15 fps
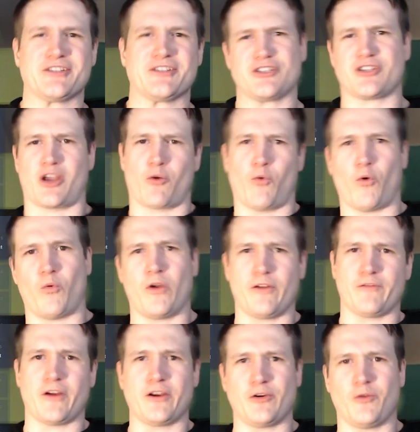She's like, well, what
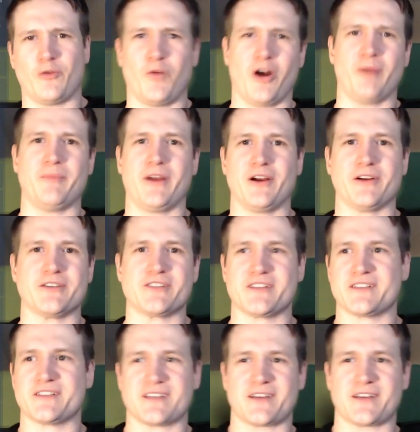if I don't want marriage? And
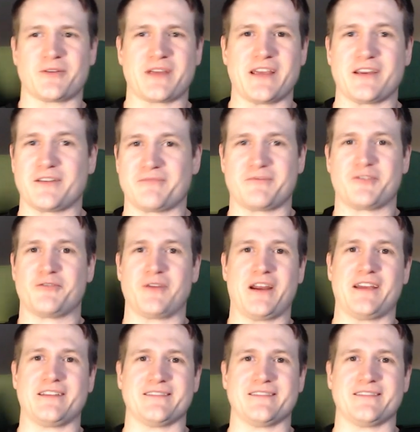it's like, okay, great.